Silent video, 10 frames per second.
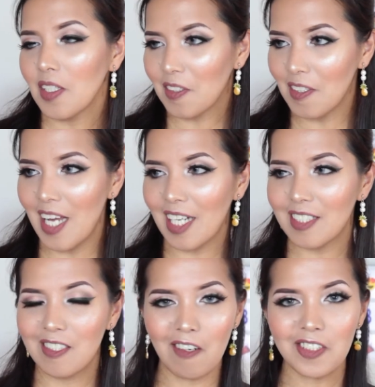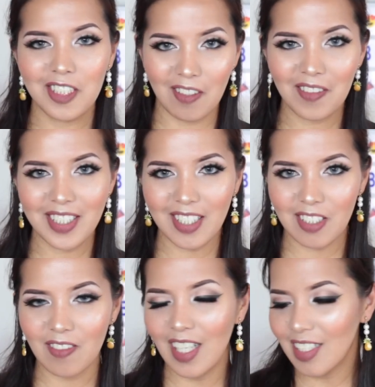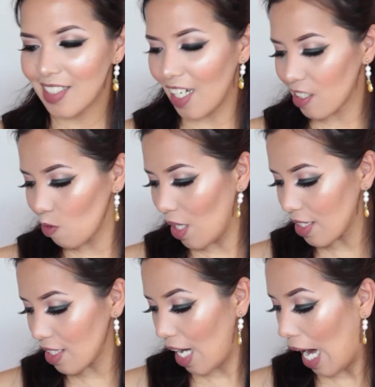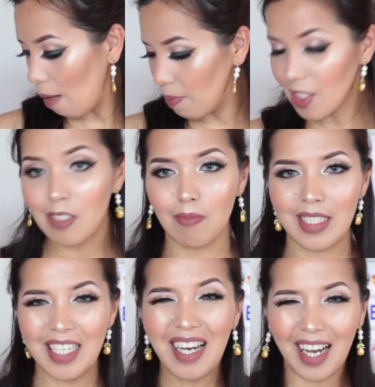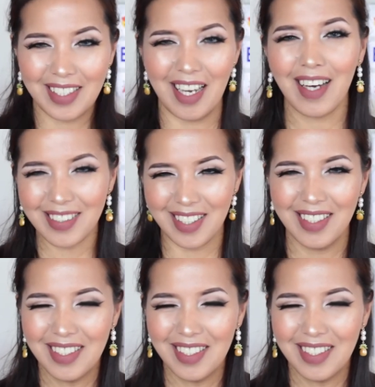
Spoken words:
collect those jewelries as well. That's what happened to me, I guess.